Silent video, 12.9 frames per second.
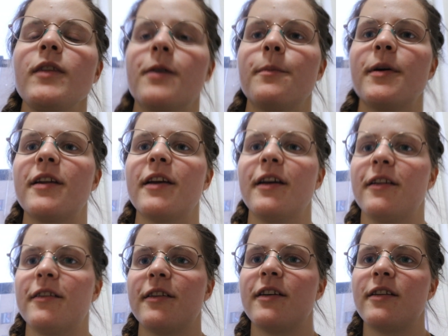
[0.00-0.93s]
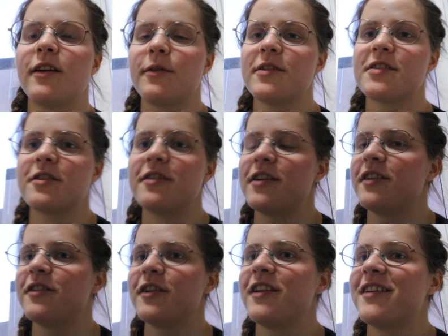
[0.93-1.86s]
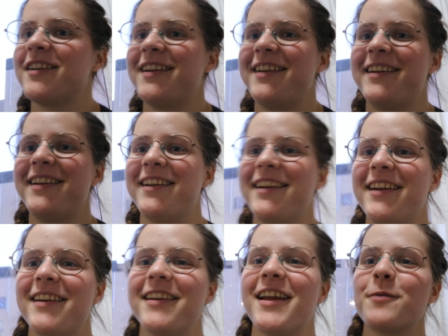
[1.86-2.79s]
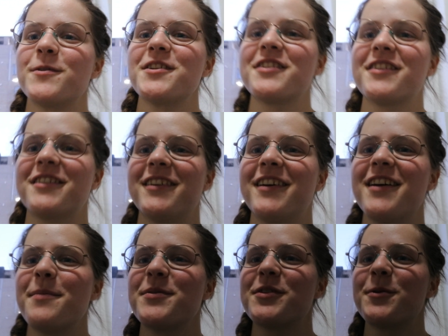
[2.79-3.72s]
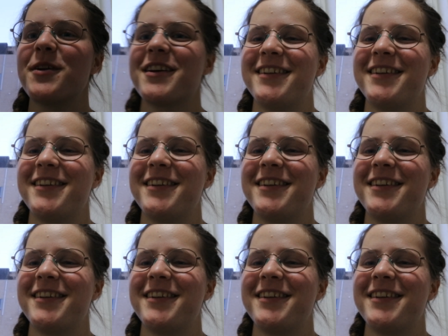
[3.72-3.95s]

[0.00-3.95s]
But yeah, now this turned into a language episode.